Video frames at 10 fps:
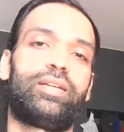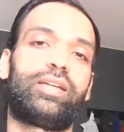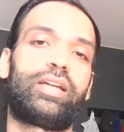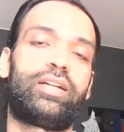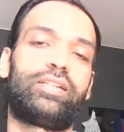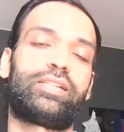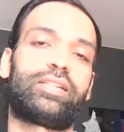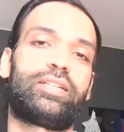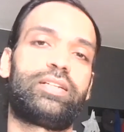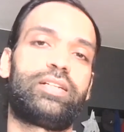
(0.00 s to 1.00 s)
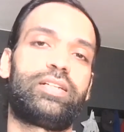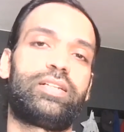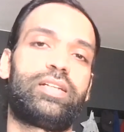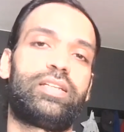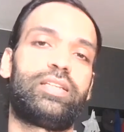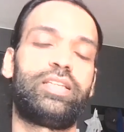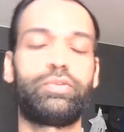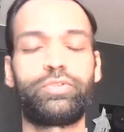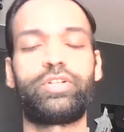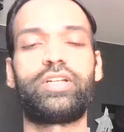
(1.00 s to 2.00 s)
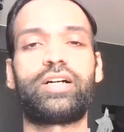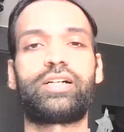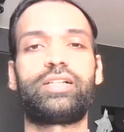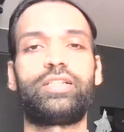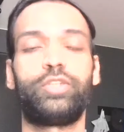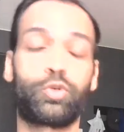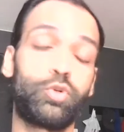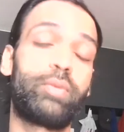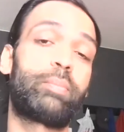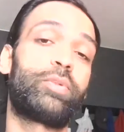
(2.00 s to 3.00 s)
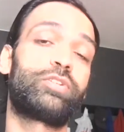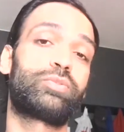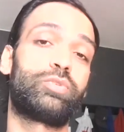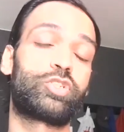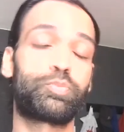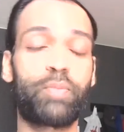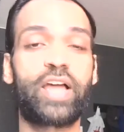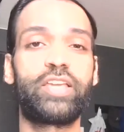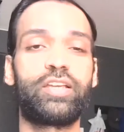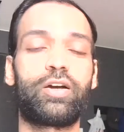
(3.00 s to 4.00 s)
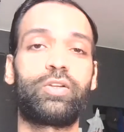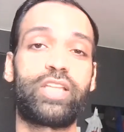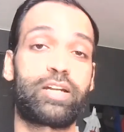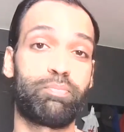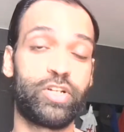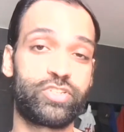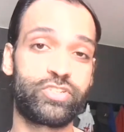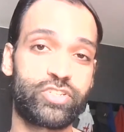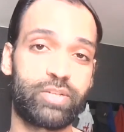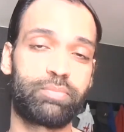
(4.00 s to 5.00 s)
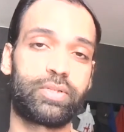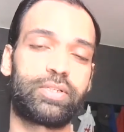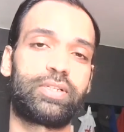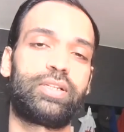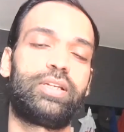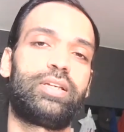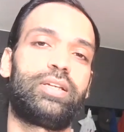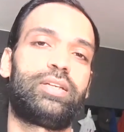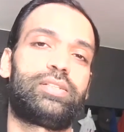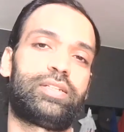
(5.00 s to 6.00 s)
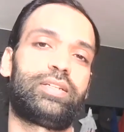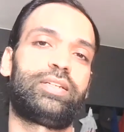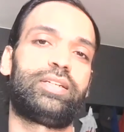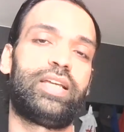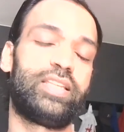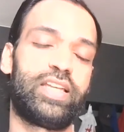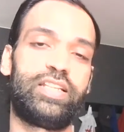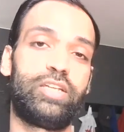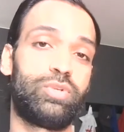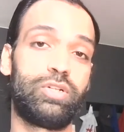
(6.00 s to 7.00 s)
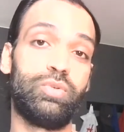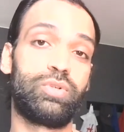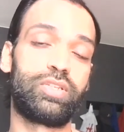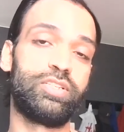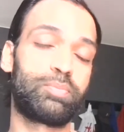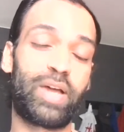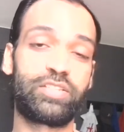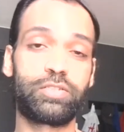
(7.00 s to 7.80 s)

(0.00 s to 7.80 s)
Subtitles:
and they would the crew members would spy on that merchant ship, and then they would loot the spices